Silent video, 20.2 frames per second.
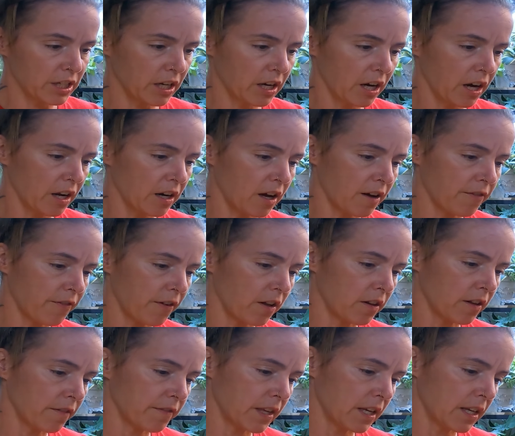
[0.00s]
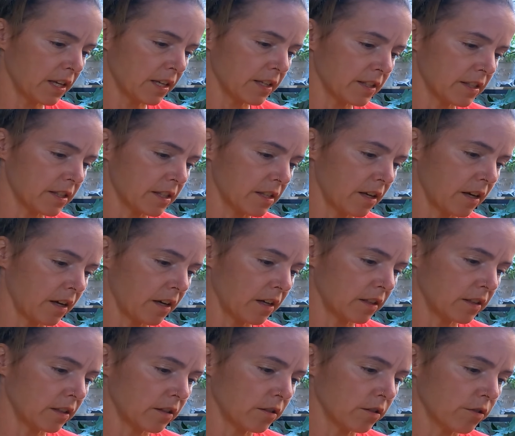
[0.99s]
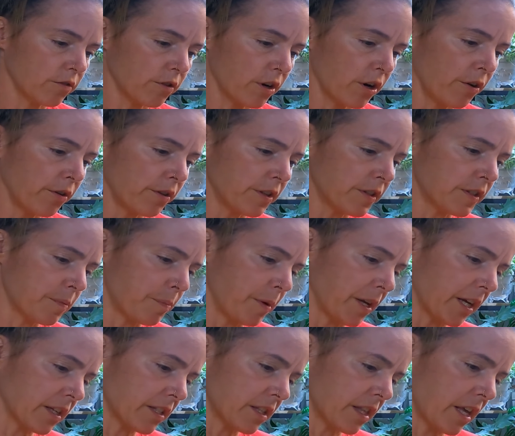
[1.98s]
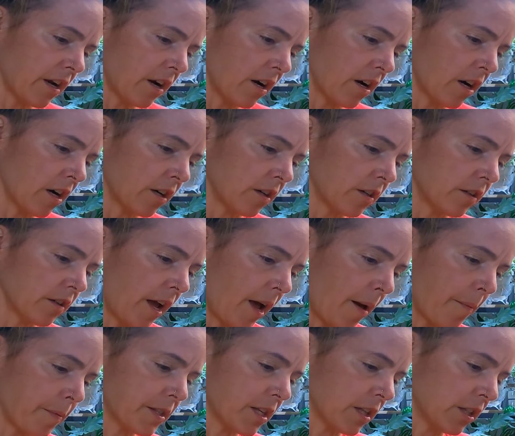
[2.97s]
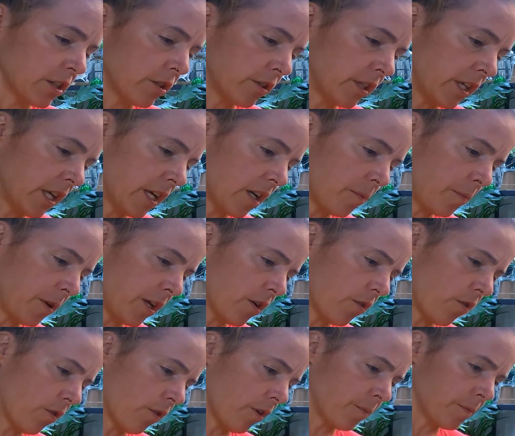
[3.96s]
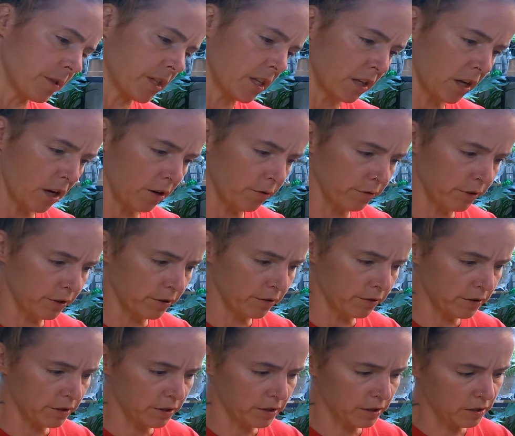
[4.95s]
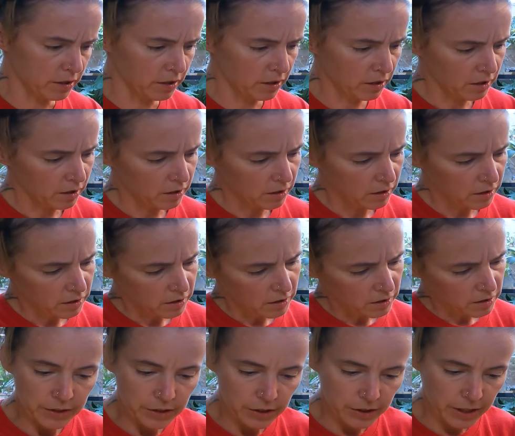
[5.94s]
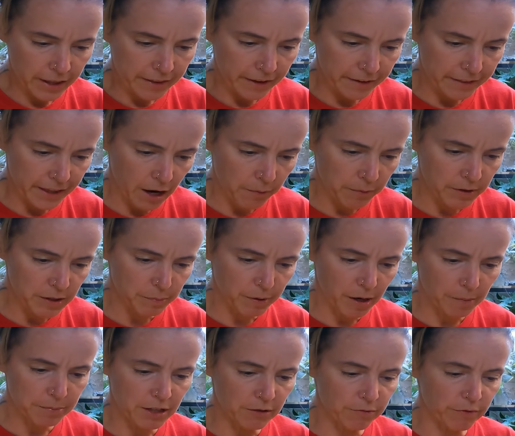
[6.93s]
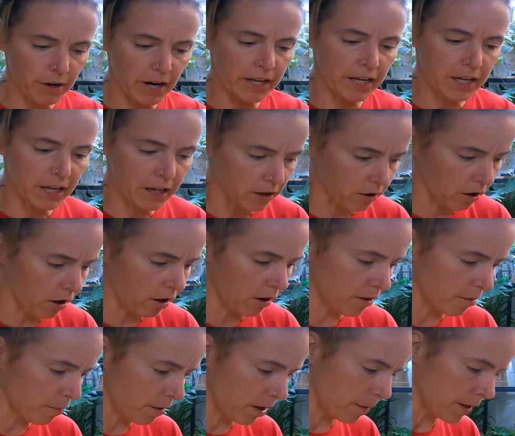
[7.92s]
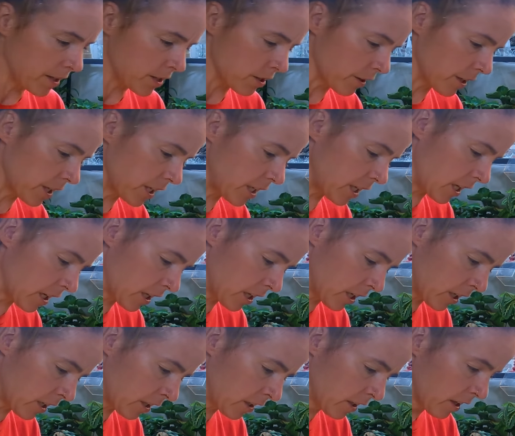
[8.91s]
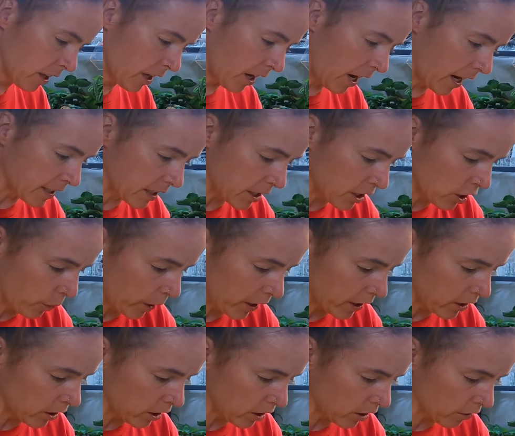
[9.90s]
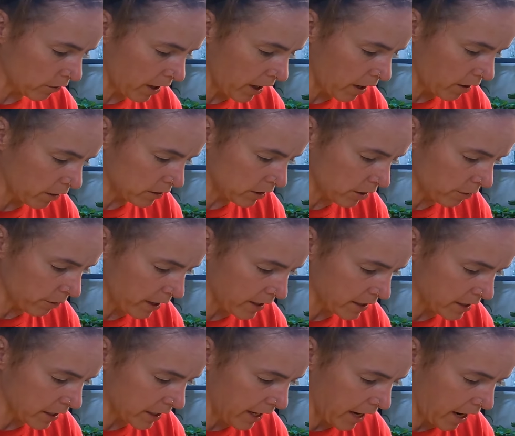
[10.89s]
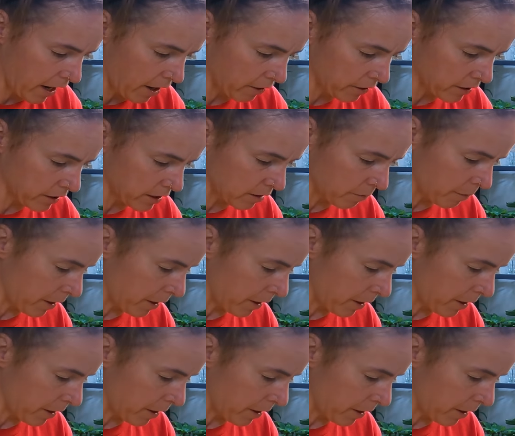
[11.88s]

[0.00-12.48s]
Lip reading: to cut off all of these little growths because they are absolutely going to be corms and not roots. So now that that one's prepped and ready and all the babies are here, I did a quick look around the rest of the house to